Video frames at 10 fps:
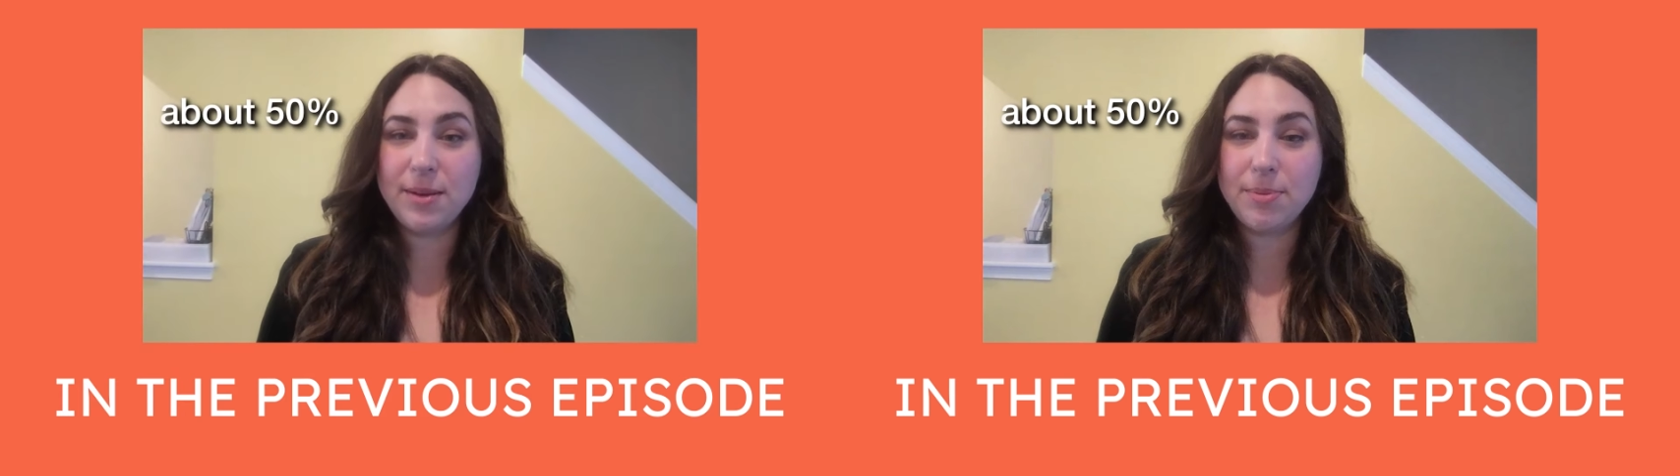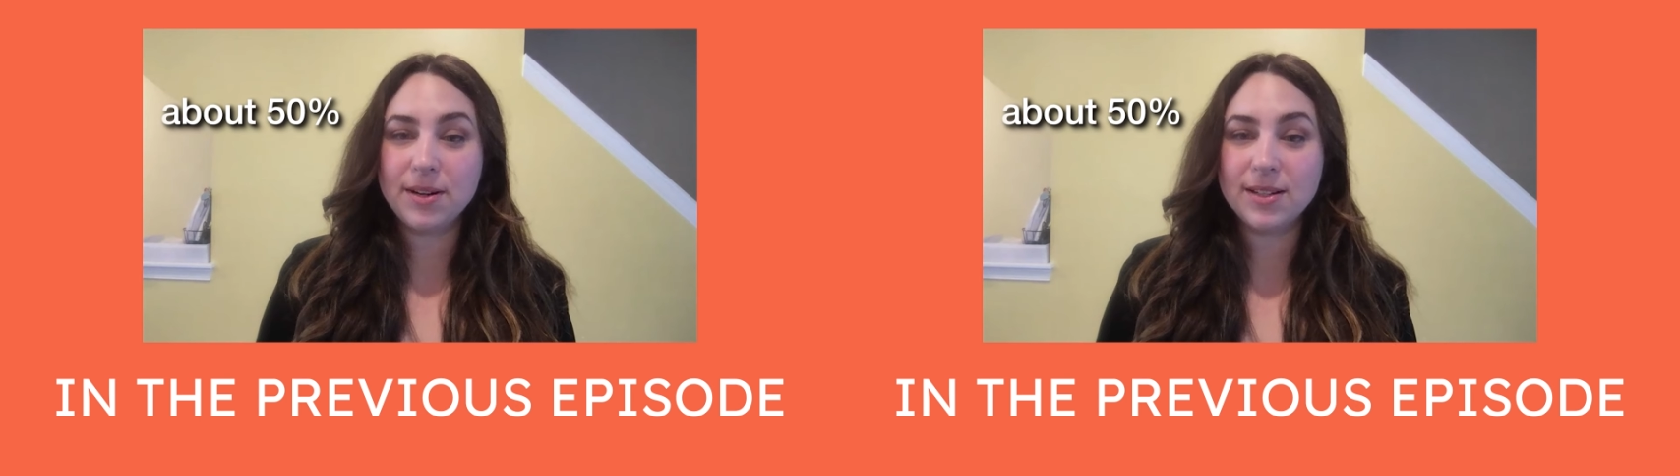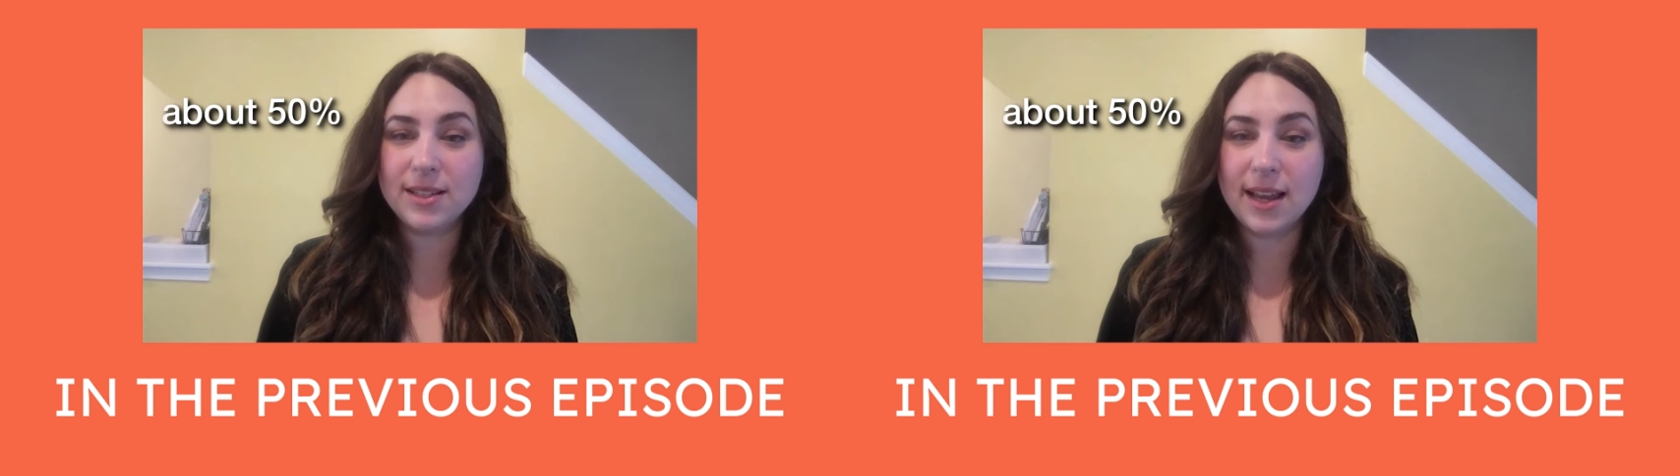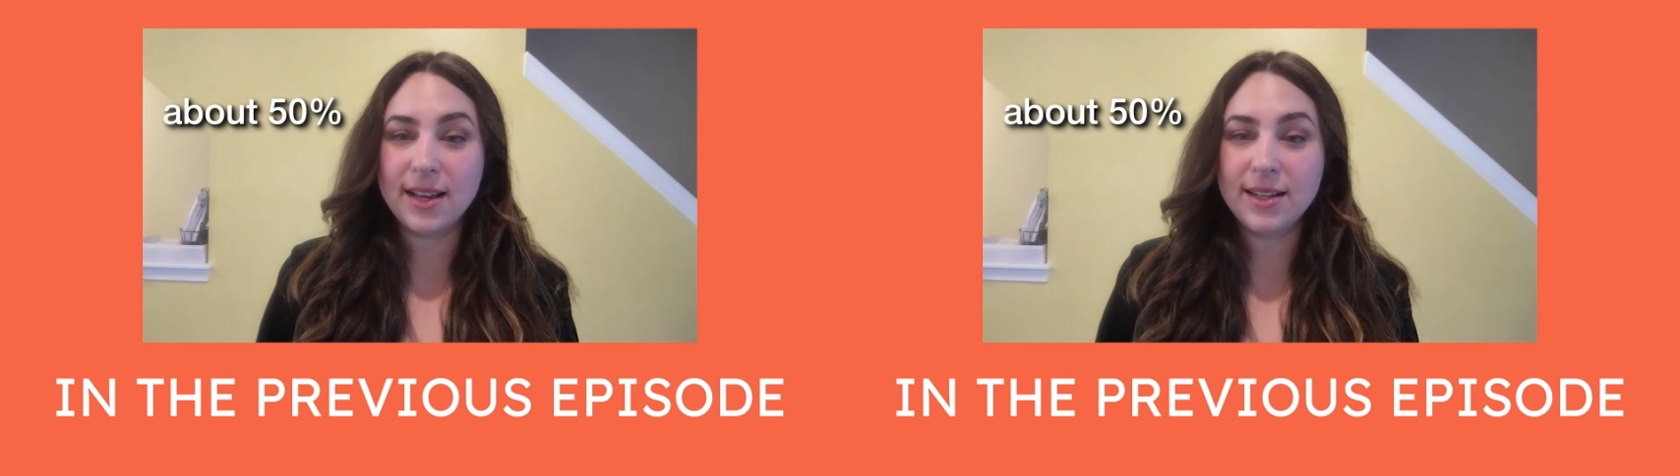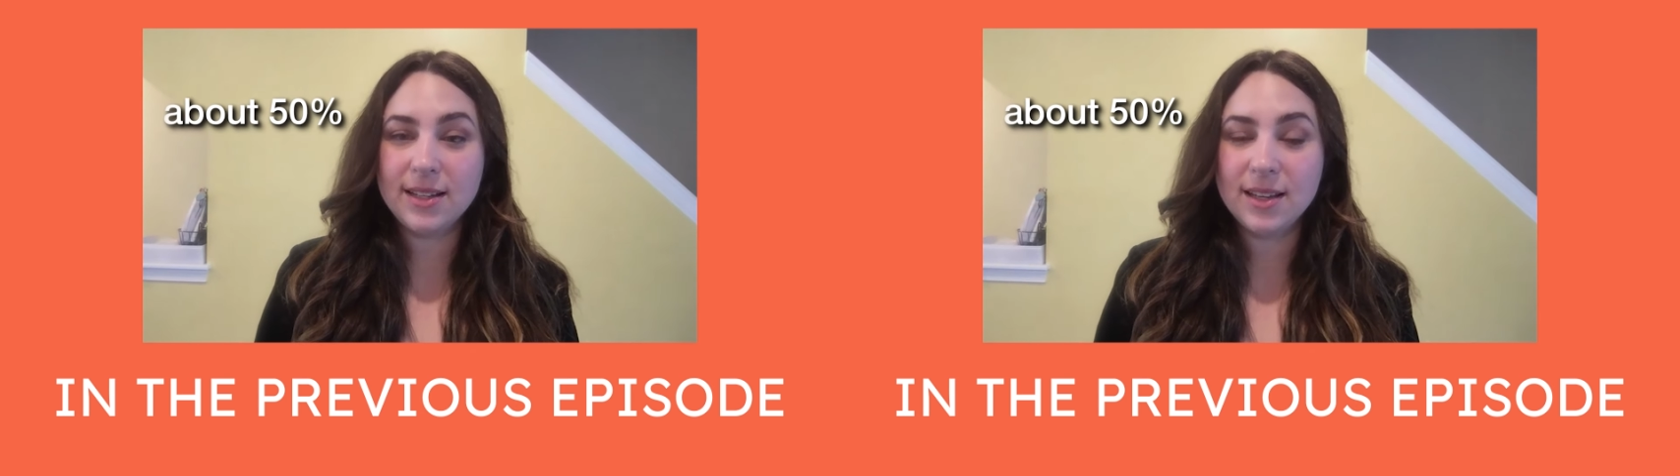
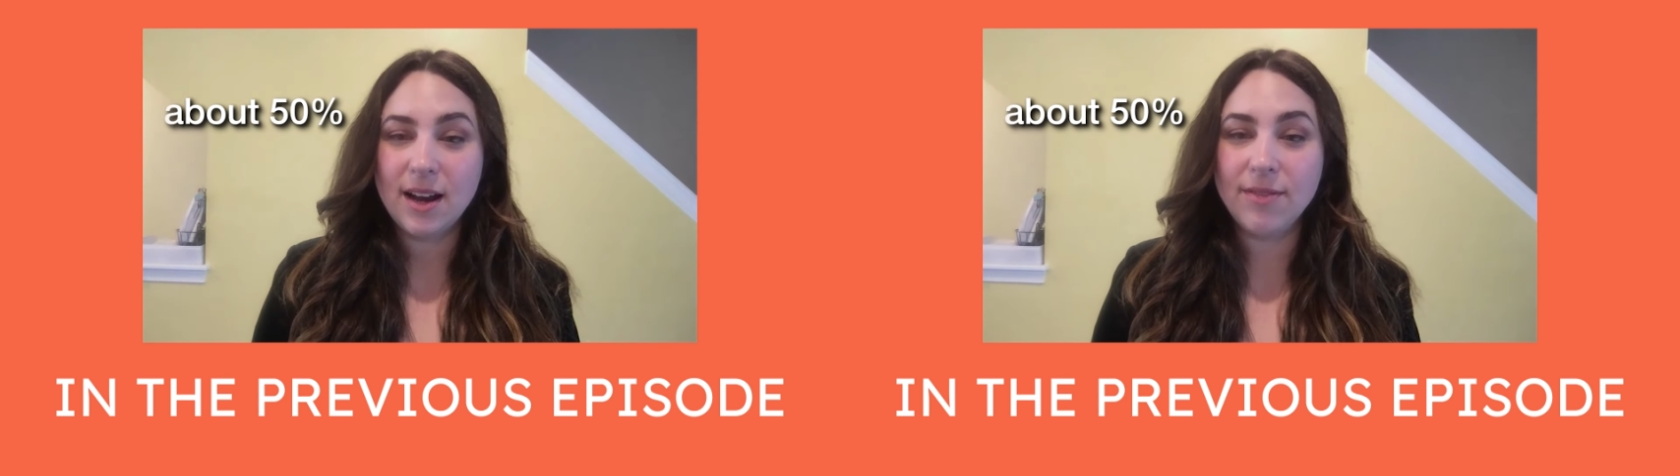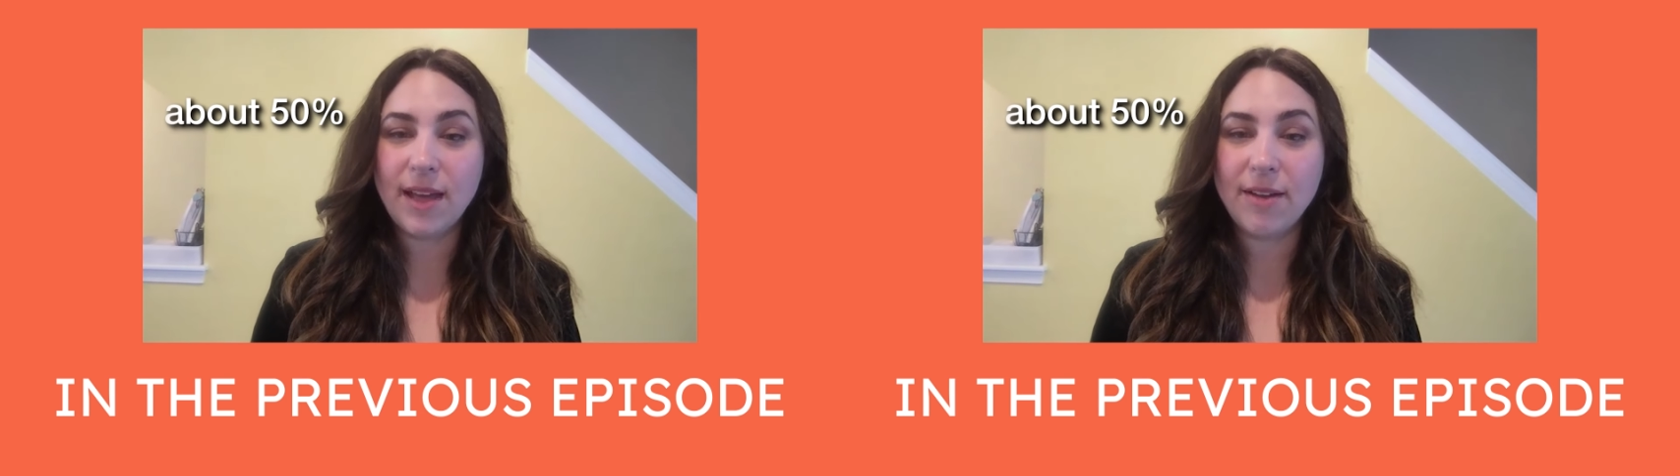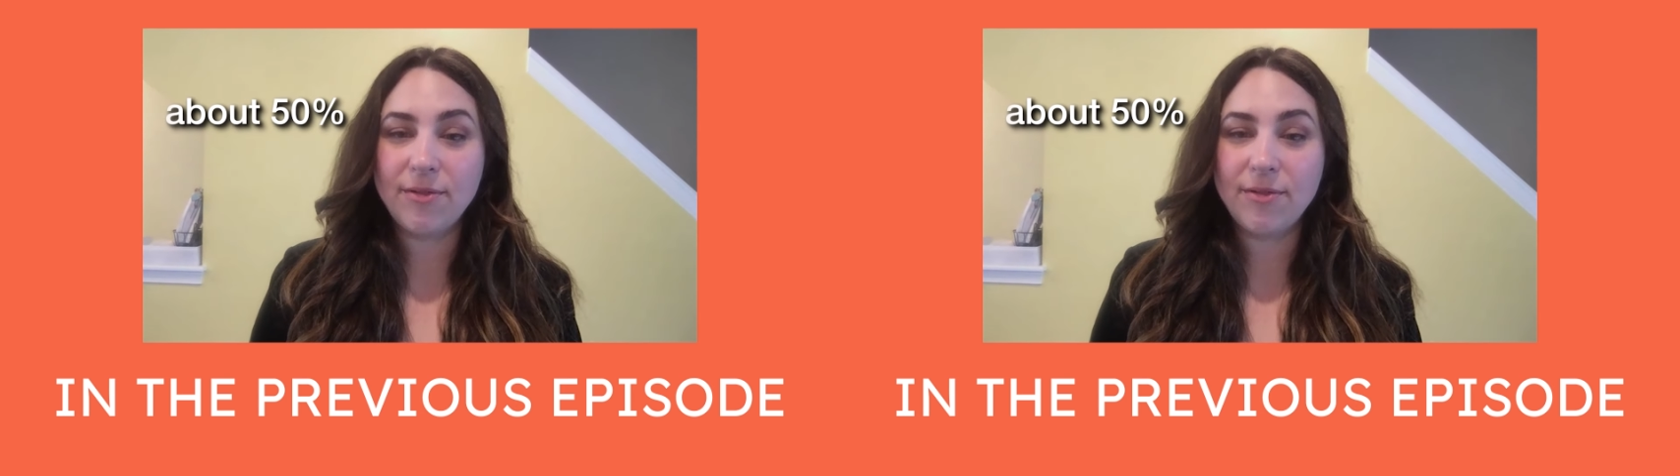percent of that